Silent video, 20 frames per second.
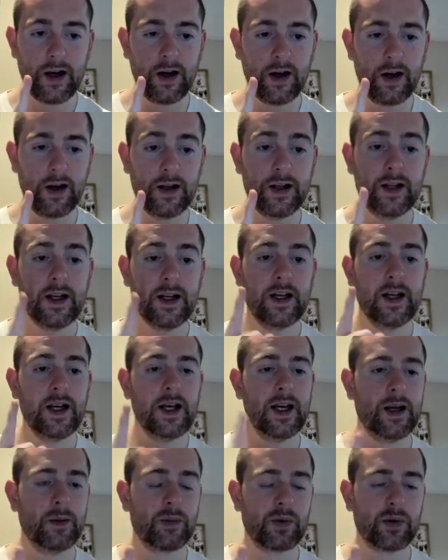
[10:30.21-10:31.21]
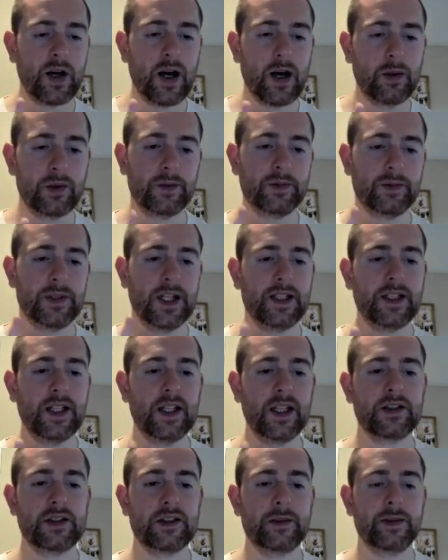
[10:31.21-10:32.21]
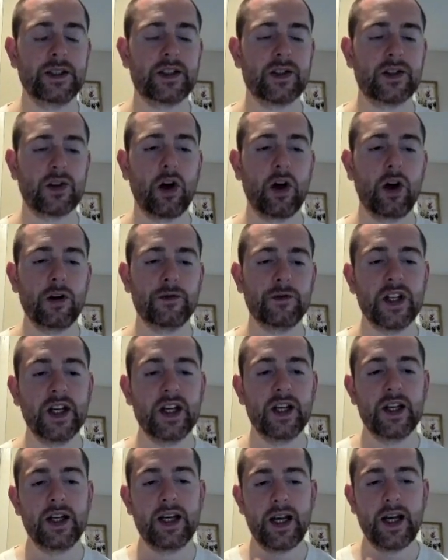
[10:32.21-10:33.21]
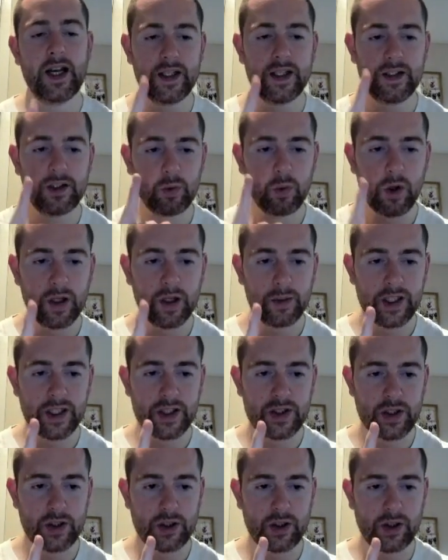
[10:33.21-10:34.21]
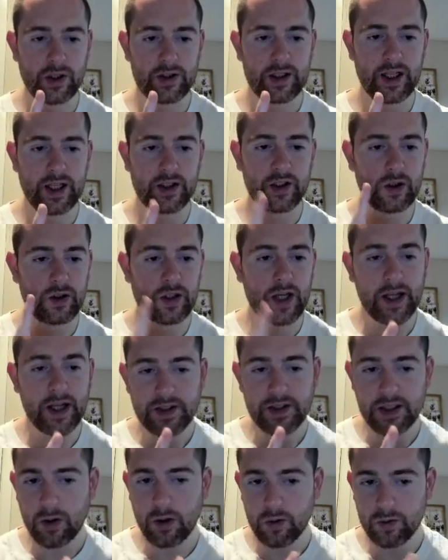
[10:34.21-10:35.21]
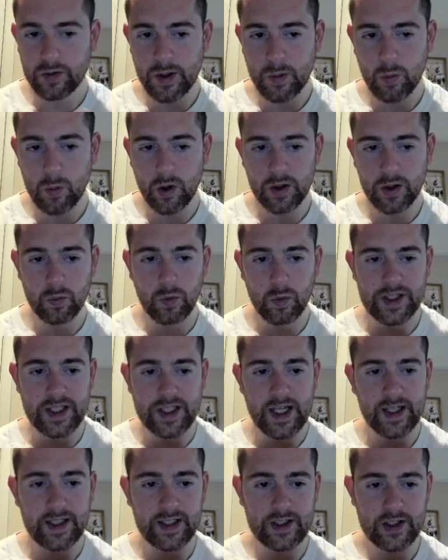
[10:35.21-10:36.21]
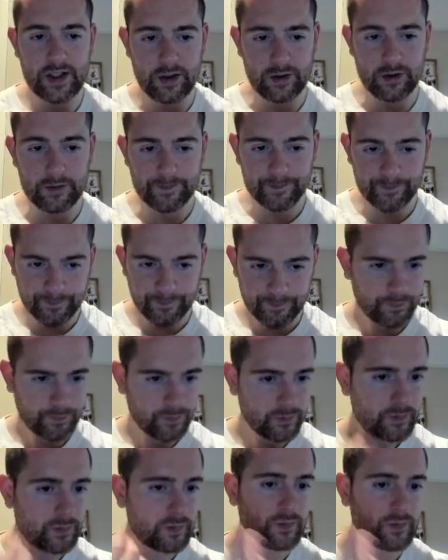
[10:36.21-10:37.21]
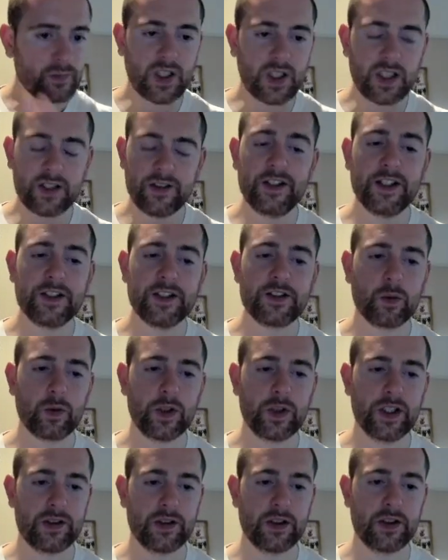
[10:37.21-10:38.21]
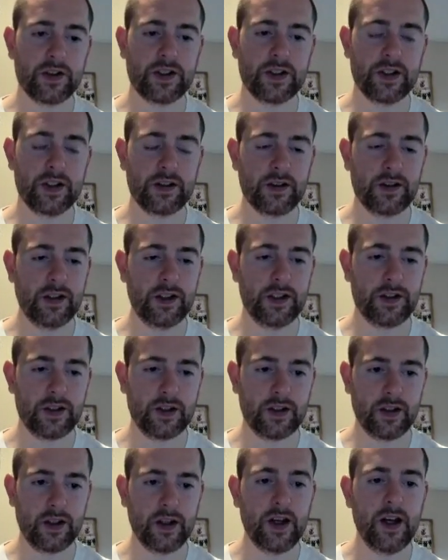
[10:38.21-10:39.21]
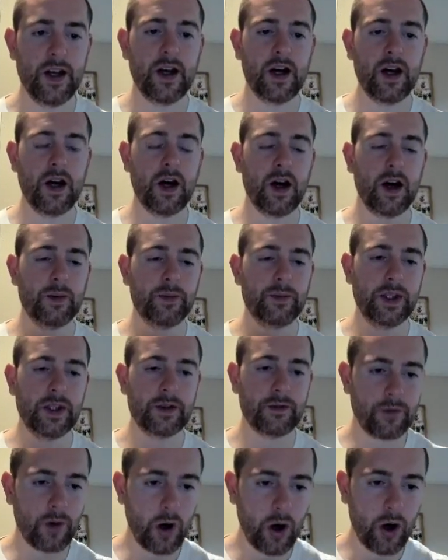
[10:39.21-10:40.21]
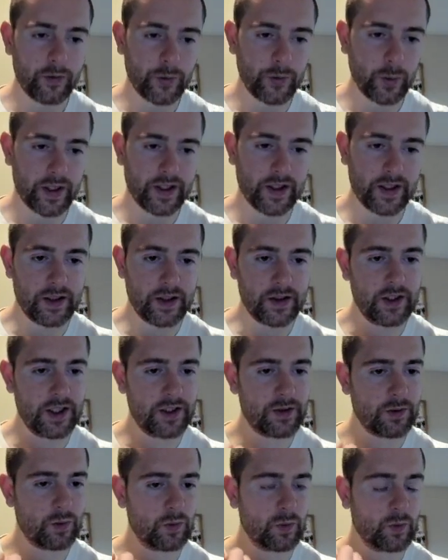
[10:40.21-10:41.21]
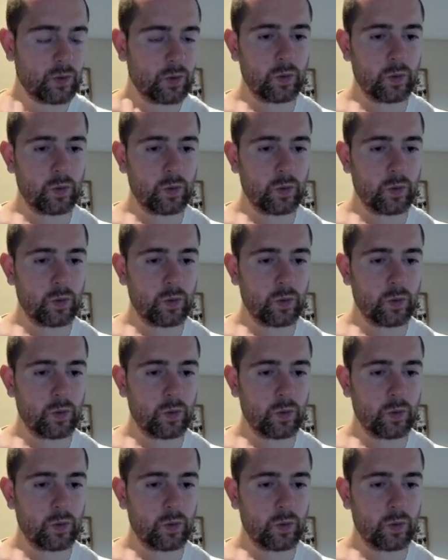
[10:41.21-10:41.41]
on a problem that needs to be solved, and you want to make sure that you're not the only one with that issue. You need to research this, you need to be involved with it, you need to